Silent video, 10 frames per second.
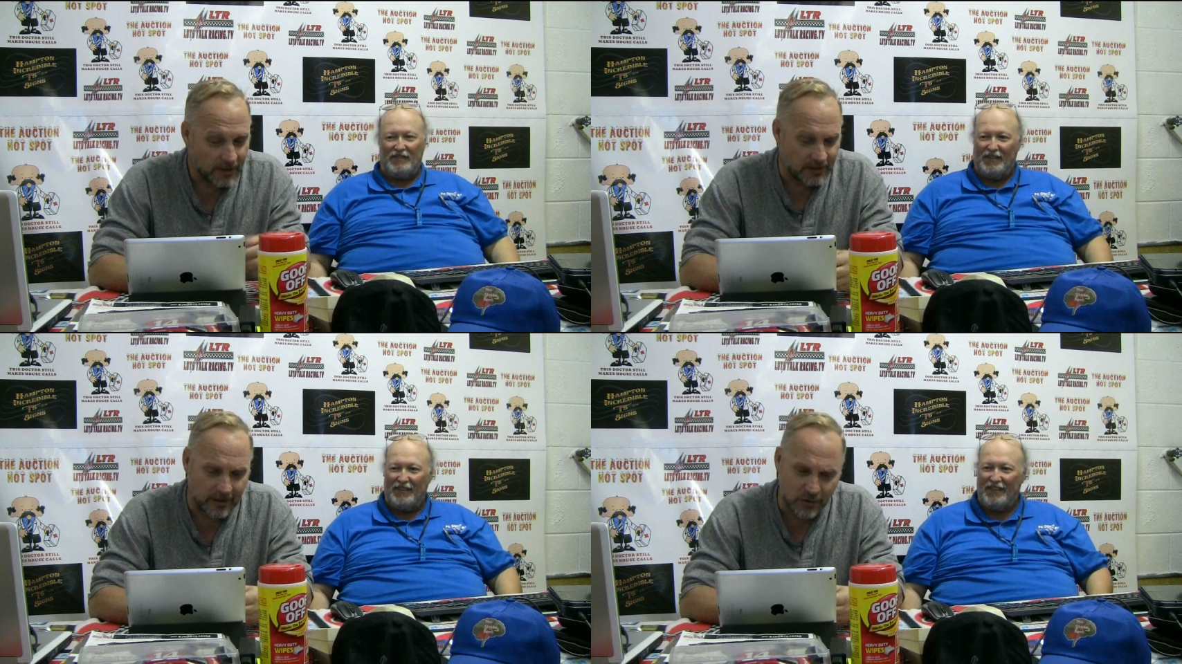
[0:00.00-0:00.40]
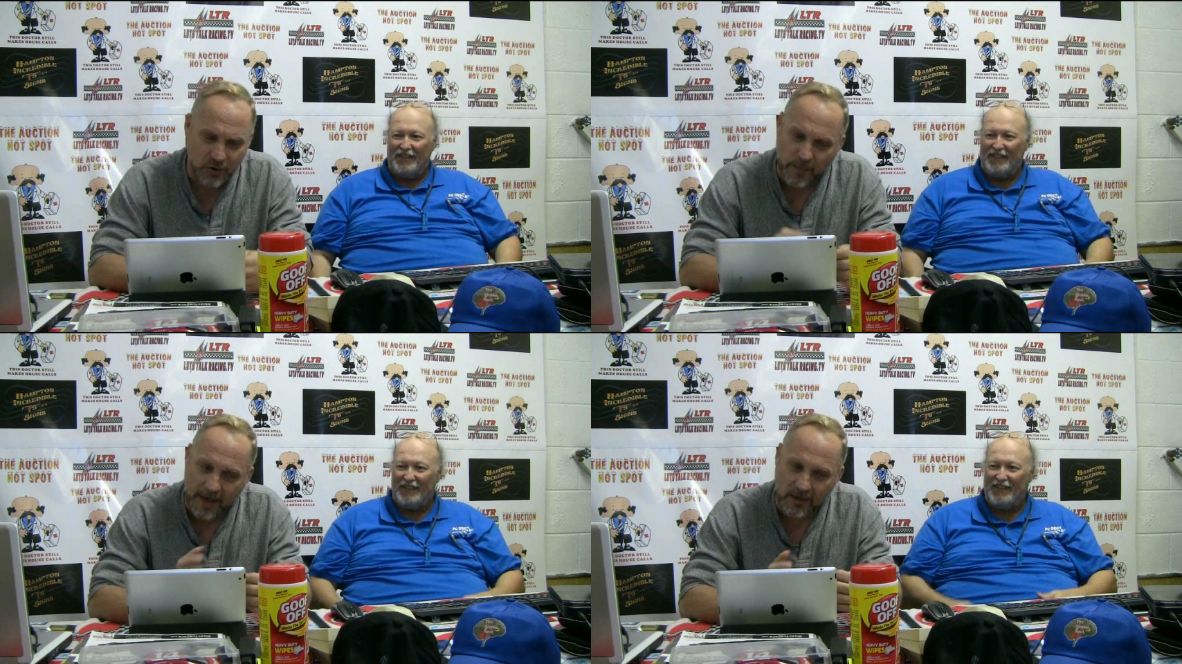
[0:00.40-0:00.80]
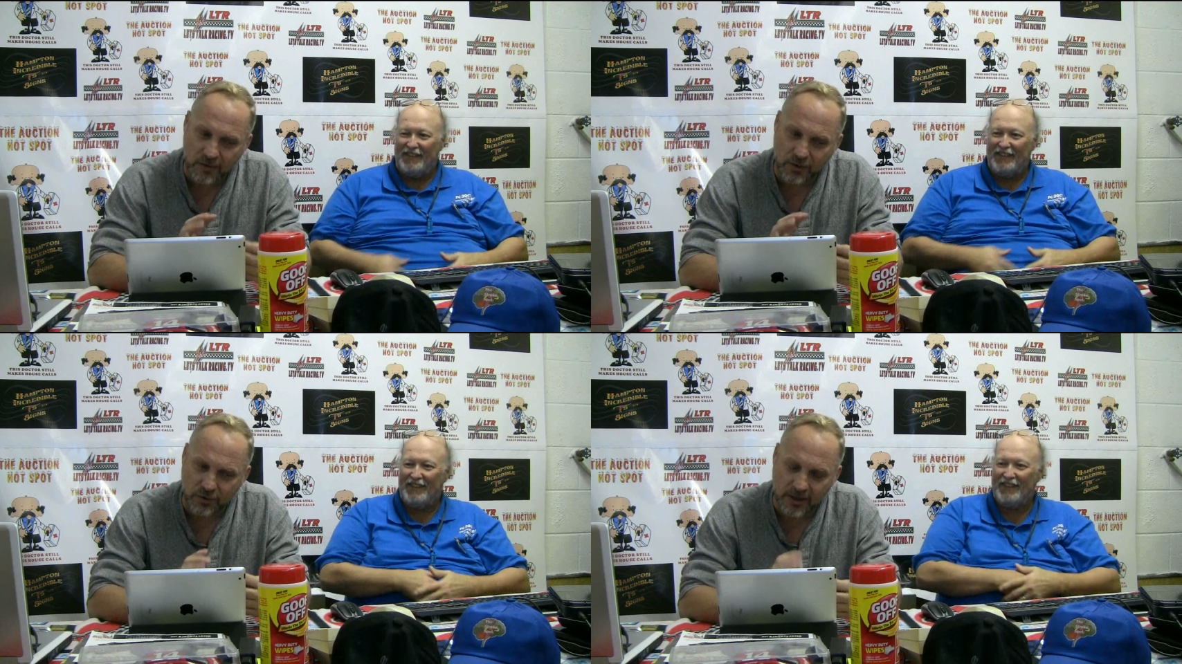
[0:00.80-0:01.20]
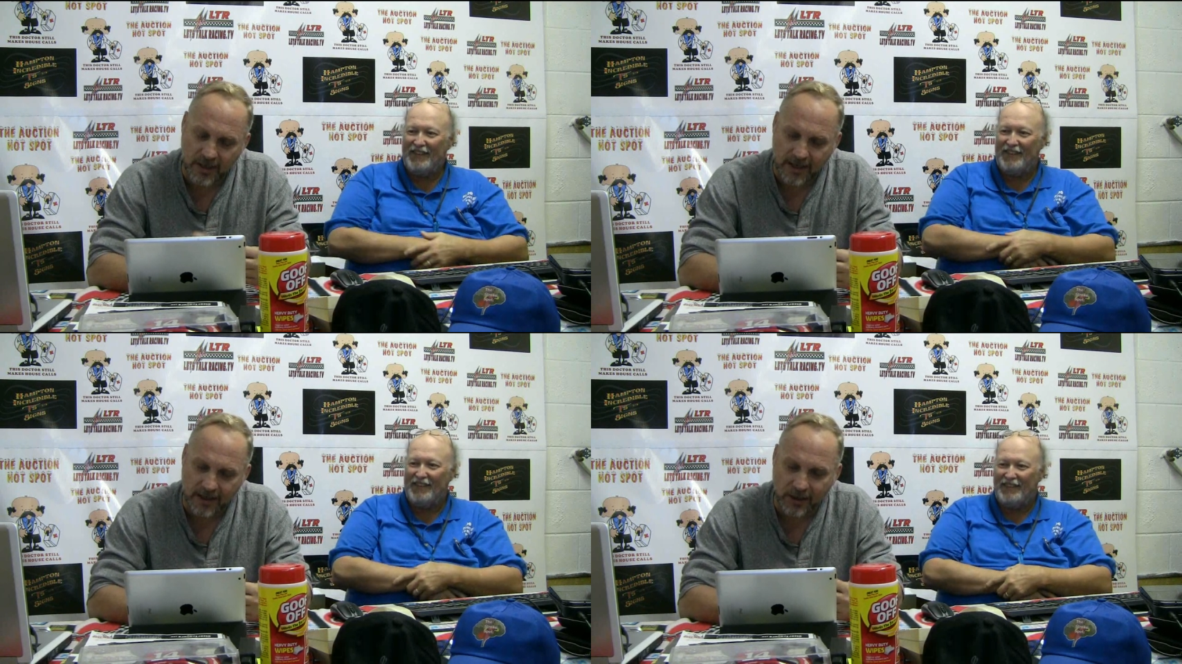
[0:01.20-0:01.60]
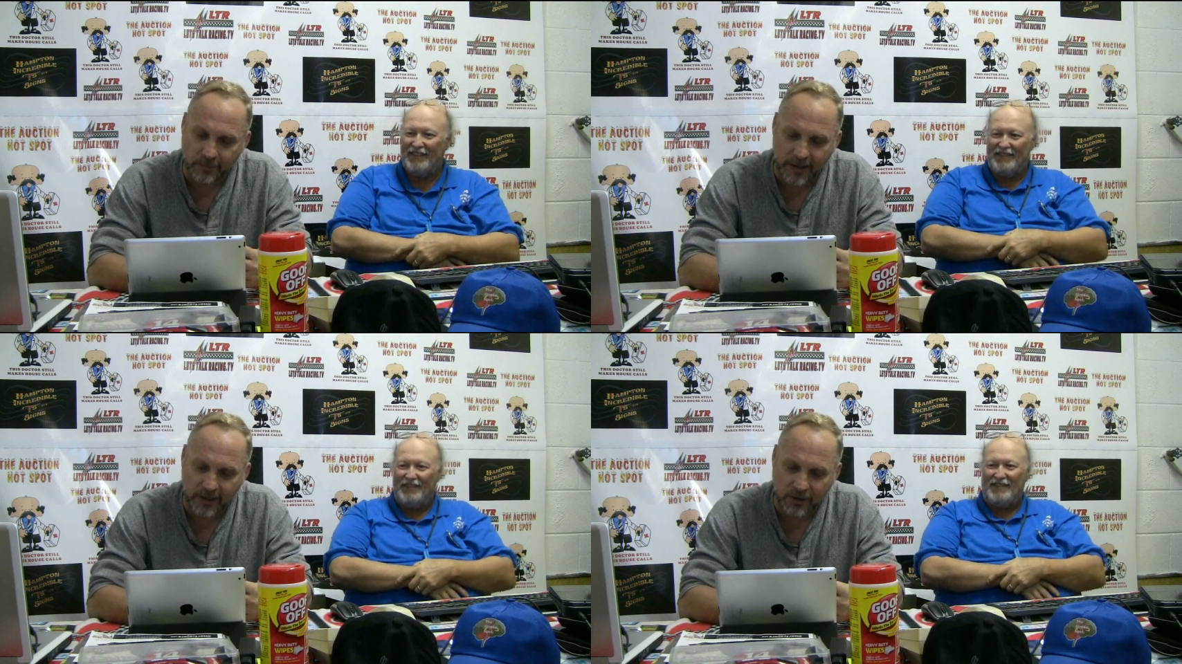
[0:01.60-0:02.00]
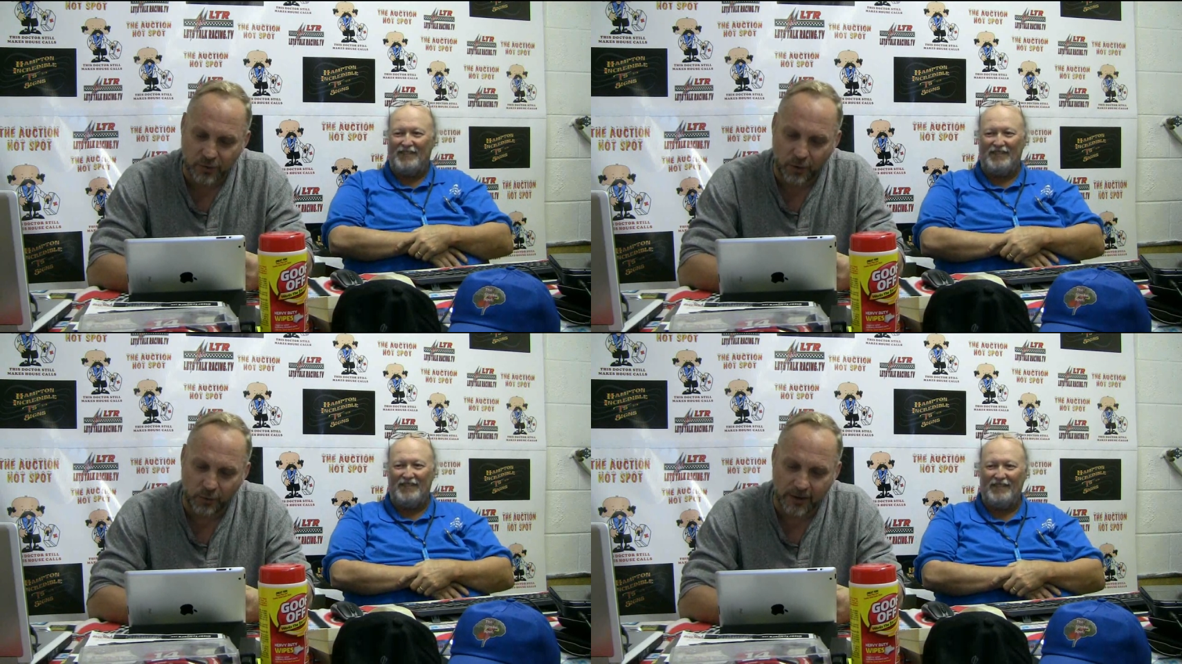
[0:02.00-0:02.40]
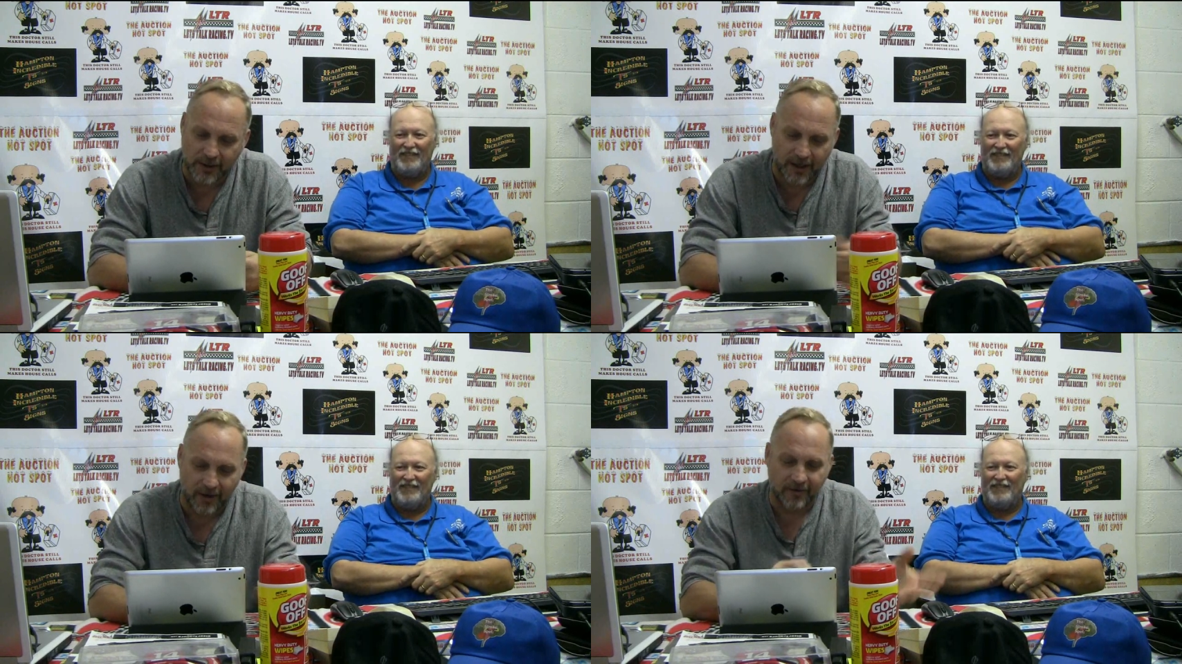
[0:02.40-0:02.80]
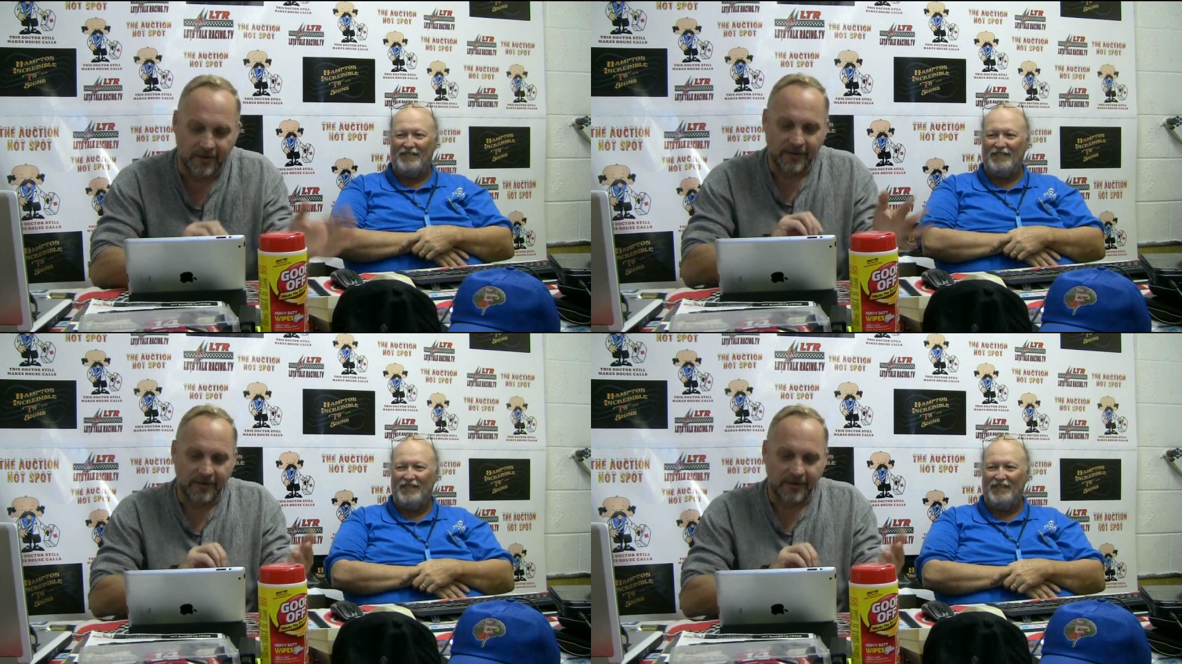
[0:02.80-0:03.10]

Speaker 1: You know, spotters usually got a little bit of control in there.